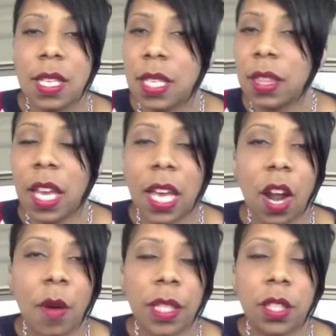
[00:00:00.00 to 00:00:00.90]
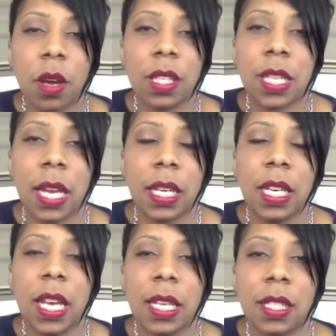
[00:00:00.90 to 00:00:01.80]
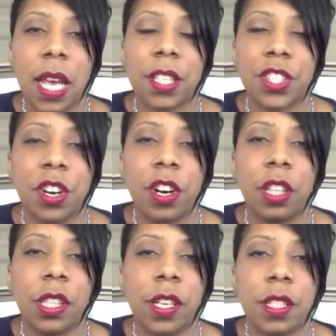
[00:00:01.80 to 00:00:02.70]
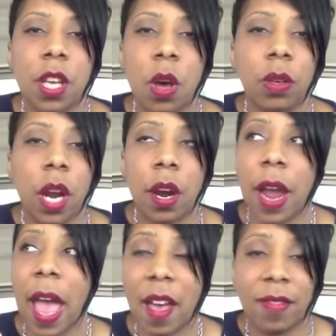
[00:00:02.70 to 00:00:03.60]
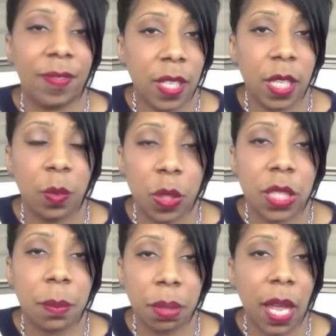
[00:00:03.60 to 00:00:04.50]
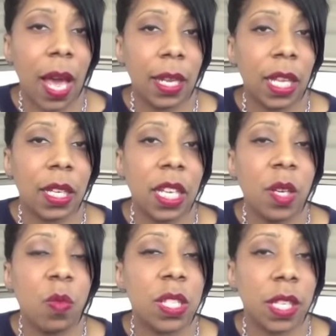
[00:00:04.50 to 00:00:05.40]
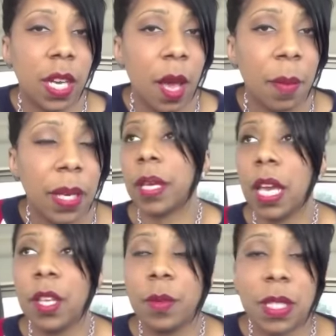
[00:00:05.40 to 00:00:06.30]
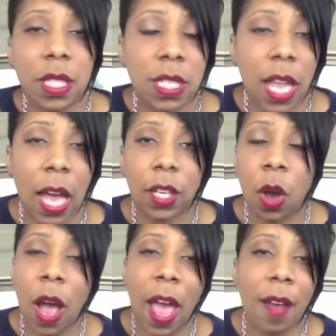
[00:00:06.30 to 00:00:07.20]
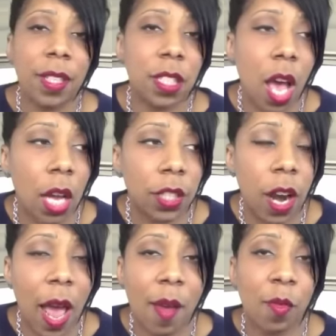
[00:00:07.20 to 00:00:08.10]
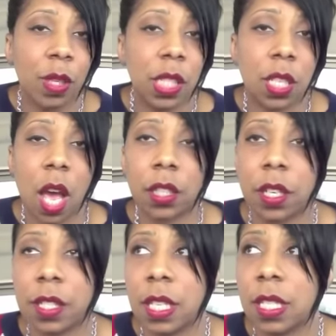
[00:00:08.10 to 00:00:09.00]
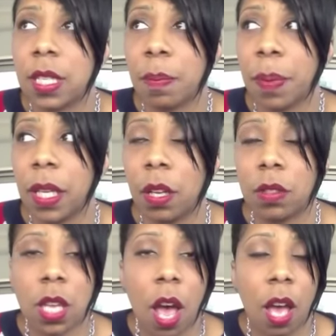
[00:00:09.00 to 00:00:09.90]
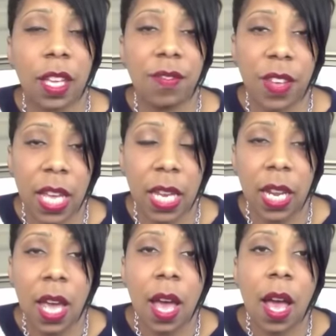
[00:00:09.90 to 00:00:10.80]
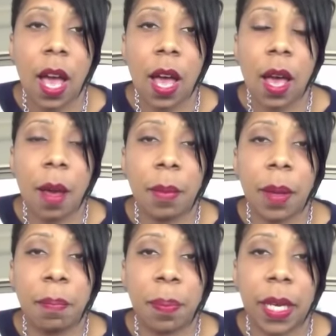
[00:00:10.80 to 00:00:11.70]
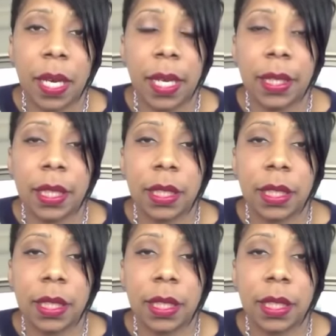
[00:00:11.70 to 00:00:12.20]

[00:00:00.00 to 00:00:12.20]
Cynthia had already told us that Nene had texted her earlier and told her, have fun, which implied that Nene wasn't coming. Kenya was just like, no, I haven't talked to her. I haven't really talked to her since the pillow talk event. But